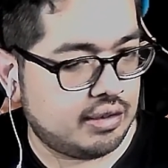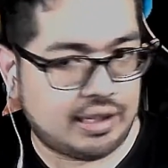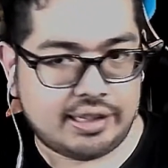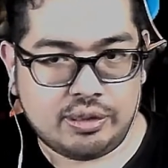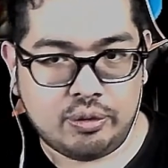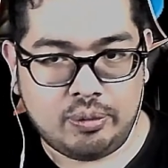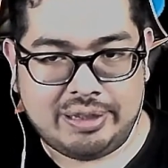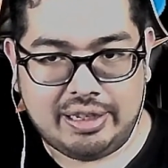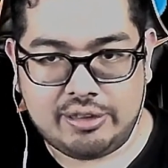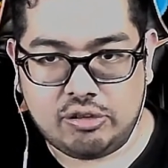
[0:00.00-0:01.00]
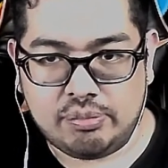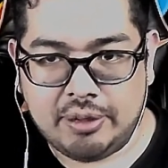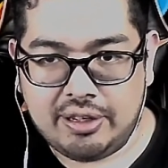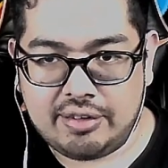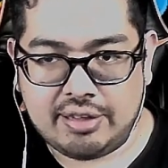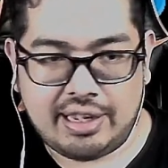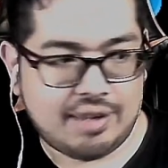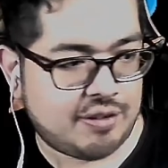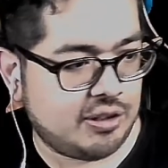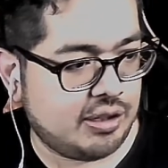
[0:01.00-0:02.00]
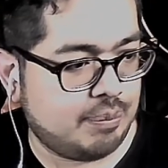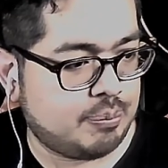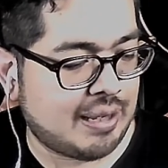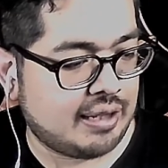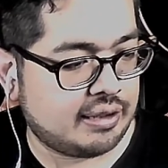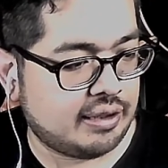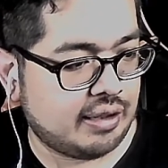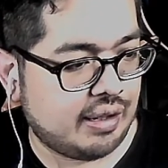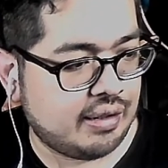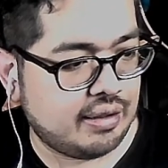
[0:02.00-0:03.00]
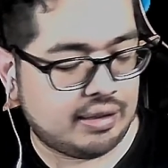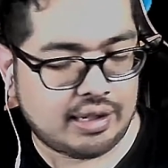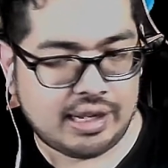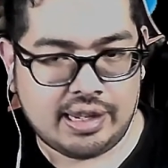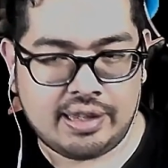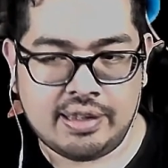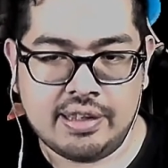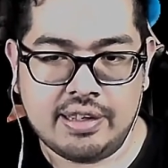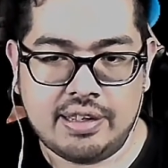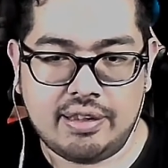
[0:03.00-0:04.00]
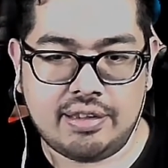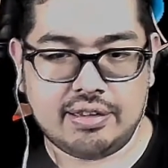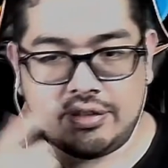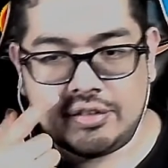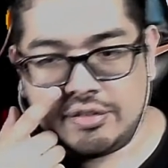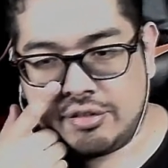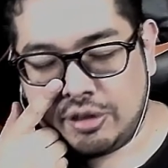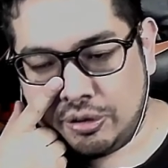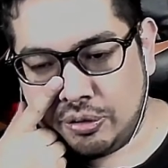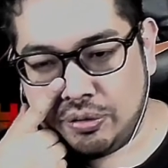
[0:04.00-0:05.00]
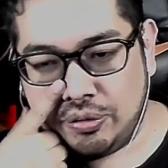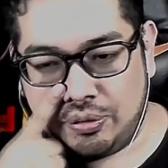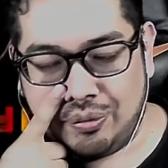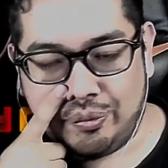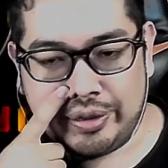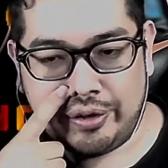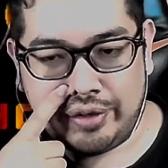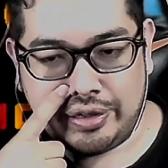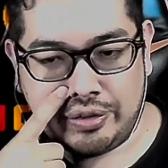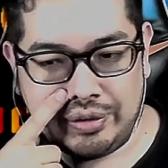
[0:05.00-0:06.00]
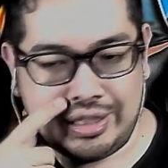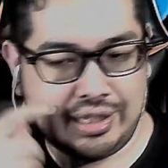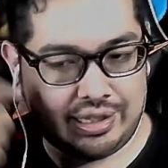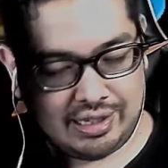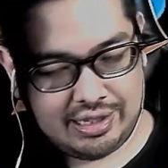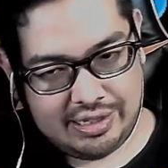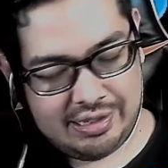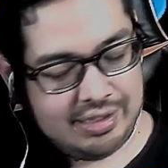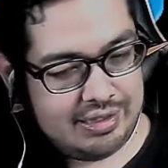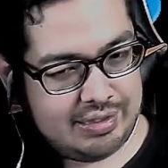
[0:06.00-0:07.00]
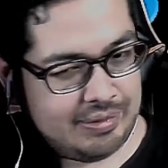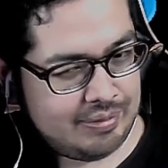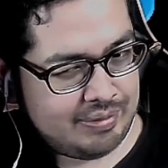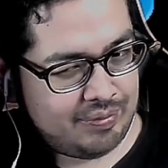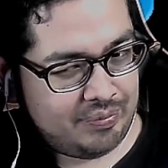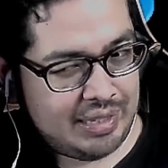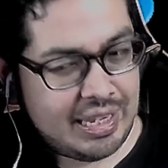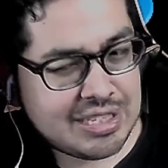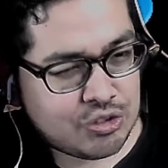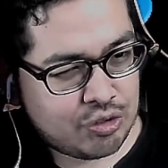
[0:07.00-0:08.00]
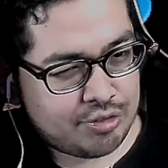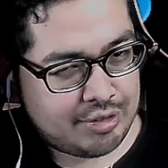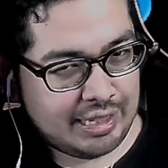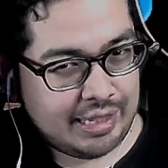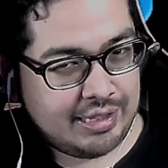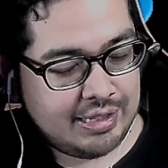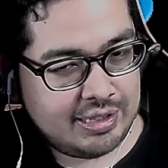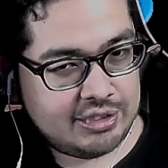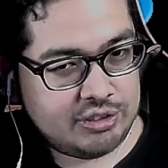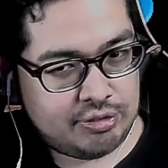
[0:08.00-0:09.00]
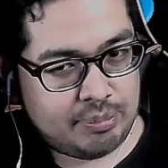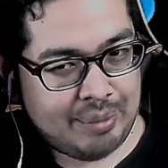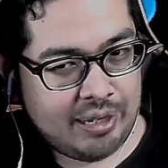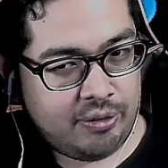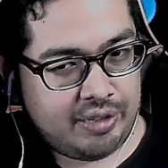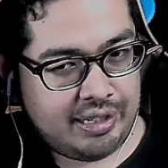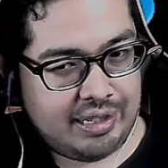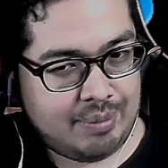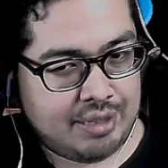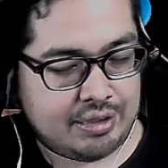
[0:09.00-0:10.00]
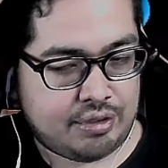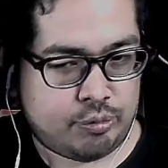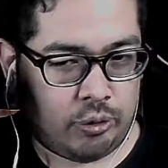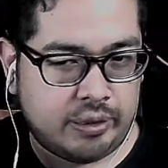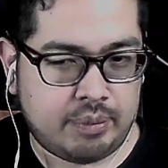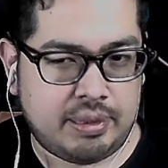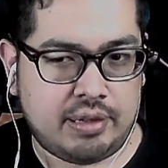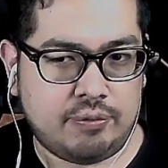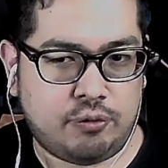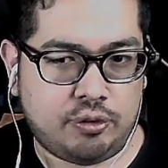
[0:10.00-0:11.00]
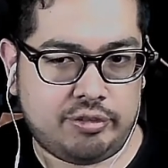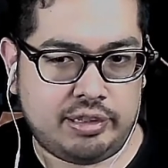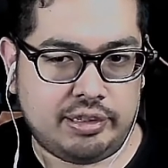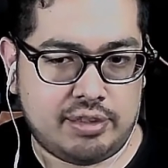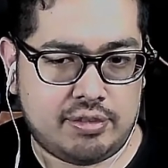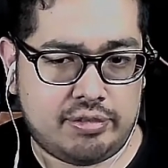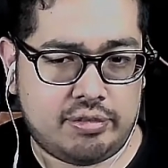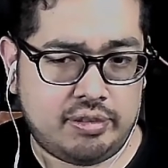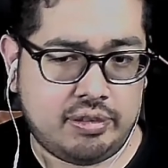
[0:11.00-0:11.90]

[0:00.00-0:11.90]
Like, you will be like those bodies I have hung up back there. Like, this is so weird and unique and interesting, just the power dynamic that's already being enforced in this.